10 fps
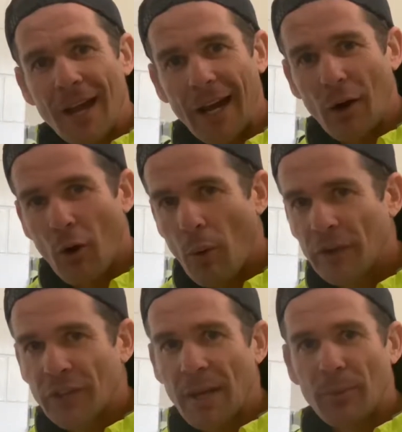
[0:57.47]
And I
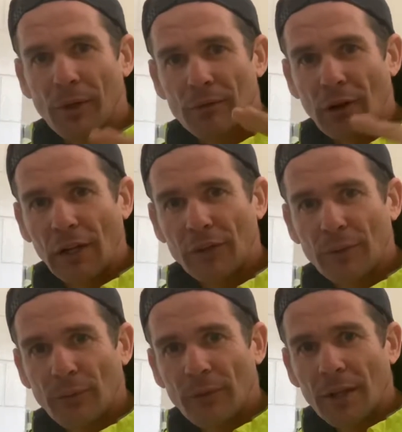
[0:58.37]
always keep a
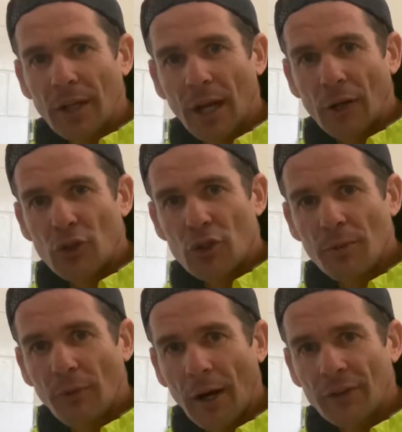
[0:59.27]
relative YouTube
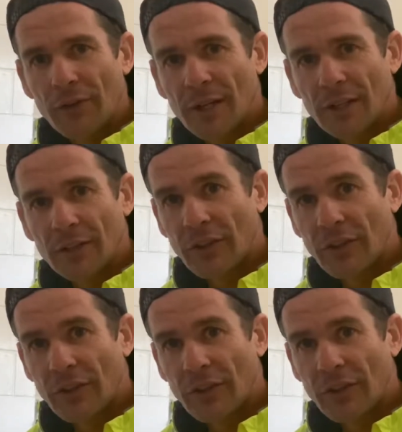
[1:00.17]
advice in there, because